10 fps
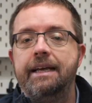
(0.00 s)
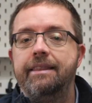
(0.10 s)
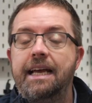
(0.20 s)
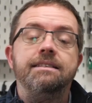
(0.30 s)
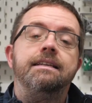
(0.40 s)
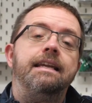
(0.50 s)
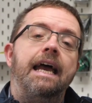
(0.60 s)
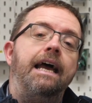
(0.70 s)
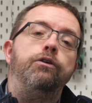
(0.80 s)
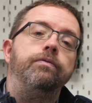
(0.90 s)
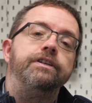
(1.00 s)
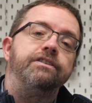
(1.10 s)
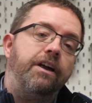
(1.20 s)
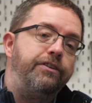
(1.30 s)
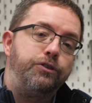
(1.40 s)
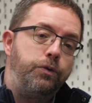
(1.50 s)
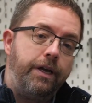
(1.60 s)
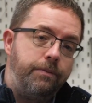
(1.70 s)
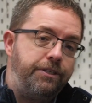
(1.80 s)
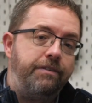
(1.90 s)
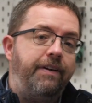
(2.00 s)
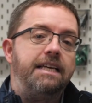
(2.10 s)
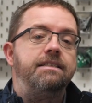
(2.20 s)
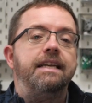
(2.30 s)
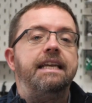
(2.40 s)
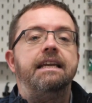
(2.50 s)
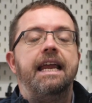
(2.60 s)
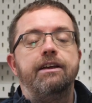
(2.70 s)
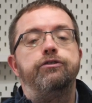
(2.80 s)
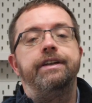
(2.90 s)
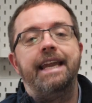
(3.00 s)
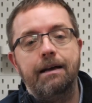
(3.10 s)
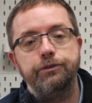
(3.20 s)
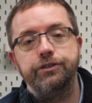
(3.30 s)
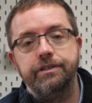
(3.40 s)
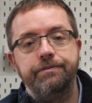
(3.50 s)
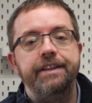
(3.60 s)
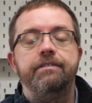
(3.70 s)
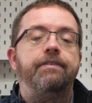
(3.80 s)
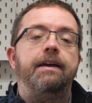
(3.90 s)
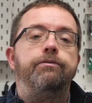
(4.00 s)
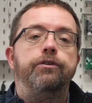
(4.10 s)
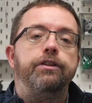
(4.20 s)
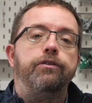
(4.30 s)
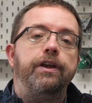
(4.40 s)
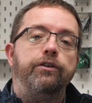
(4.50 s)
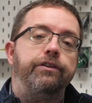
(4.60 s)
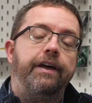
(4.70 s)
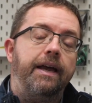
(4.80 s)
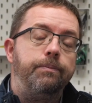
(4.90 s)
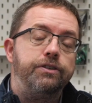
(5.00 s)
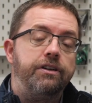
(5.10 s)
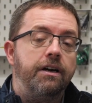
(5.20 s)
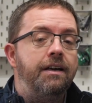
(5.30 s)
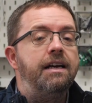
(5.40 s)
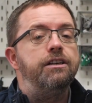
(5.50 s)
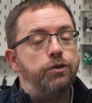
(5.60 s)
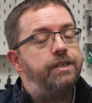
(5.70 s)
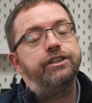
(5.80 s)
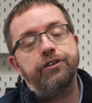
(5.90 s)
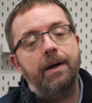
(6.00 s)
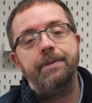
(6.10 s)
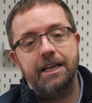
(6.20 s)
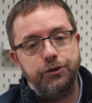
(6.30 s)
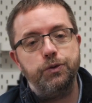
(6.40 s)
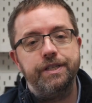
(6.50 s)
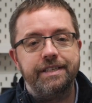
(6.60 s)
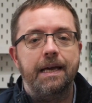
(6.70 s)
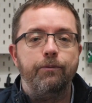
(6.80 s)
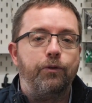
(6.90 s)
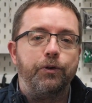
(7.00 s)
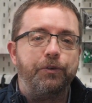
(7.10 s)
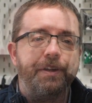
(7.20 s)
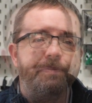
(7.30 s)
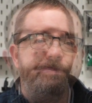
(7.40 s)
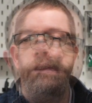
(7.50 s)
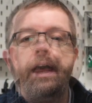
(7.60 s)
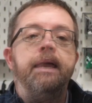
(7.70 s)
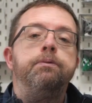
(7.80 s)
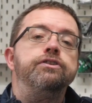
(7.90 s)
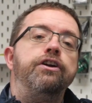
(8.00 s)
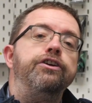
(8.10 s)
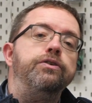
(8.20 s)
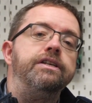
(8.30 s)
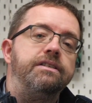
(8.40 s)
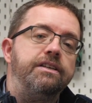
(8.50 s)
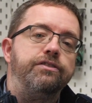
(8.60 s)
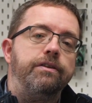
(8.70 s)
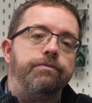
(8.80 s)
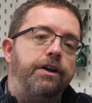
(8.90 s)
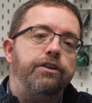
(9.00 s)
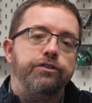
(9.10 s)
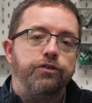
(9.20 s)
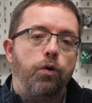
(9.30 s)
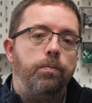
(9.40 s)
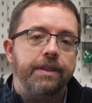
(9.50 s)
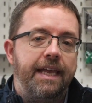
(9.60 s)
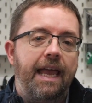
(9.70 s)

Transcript: Thanks to Diane over at Starizona, I was advised I'd need an extra adapter to fit the 533 onto the Hyperstar, so I just grabbed that too at the time of ordering. The Hyperstar unit sits on the front of the scope and the